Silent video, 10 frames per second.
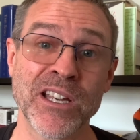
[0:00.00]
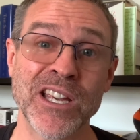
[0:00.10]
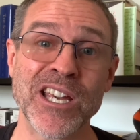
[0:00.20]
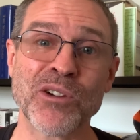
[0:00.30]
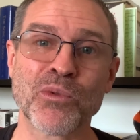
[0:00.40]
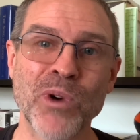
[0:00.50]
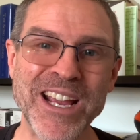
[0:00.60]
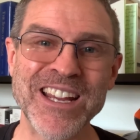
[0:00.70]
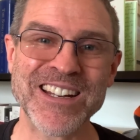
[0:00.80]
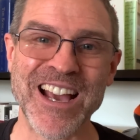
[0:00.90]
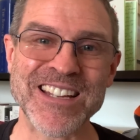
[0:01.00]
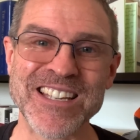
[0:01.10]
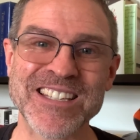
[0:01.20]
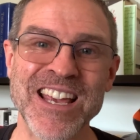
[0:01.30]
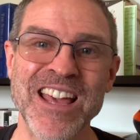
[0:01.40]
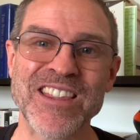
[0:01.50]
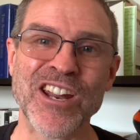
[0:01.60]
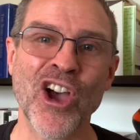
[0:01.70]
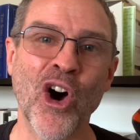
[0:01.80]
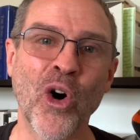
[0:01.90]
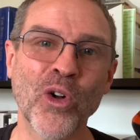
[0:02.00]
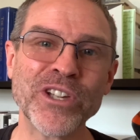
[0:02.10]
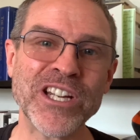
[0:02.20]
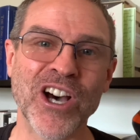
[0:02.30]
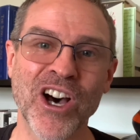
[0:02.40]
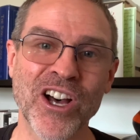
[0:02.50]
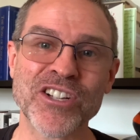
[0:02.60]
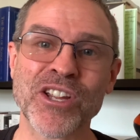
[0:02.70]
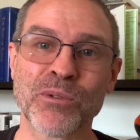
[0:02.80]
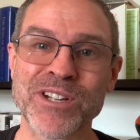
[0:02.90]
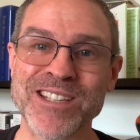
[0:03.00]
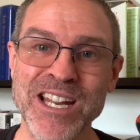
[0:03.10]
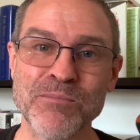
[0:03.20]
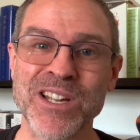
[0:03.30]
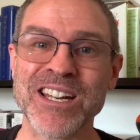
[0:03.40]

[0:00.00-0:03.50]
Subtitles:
It recognizes that holding on to the resentment